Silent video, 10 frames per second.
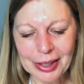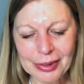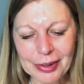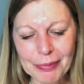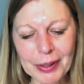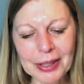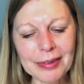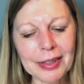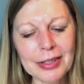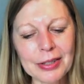So I've been
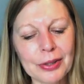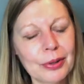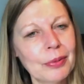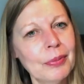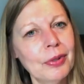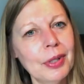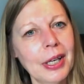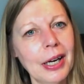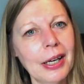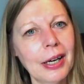listening to
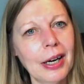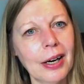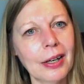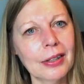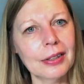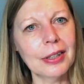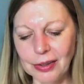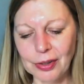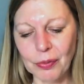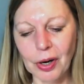Maria on
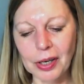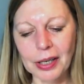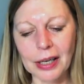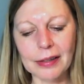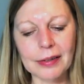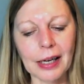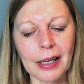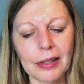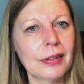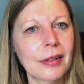So Organised
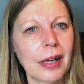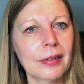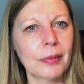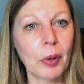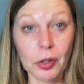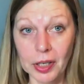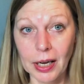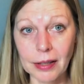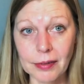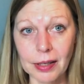Style. That's a
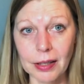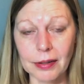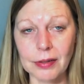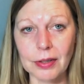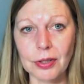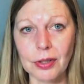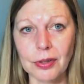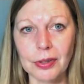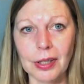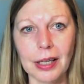podcast that I listen
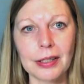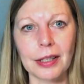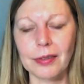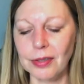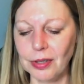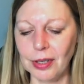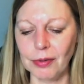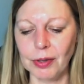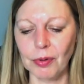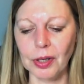to. I like to listen to her
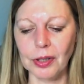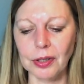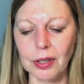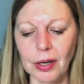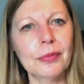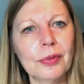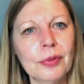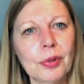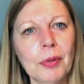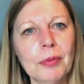when I'm walking the dog.
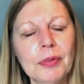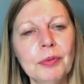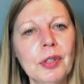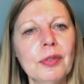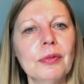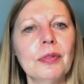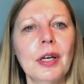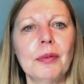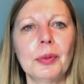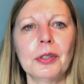Some of my recent
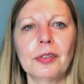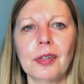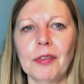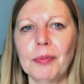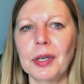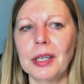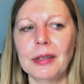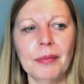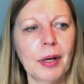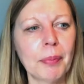favourites have
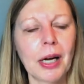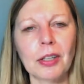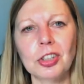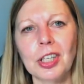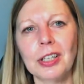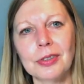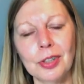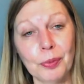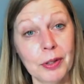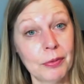been my pal Jane.
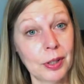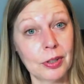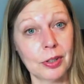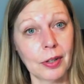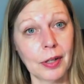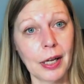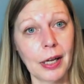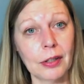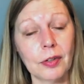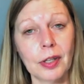She's been featured on
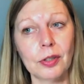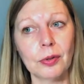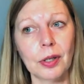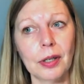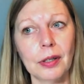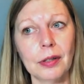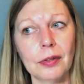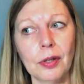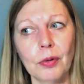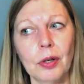there. They do a
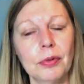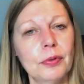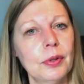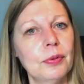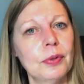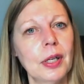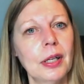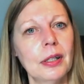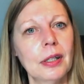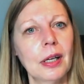So Over
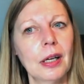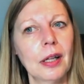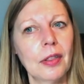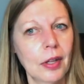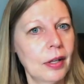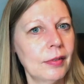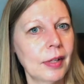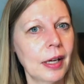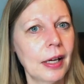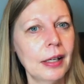50
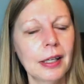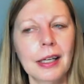Thursday.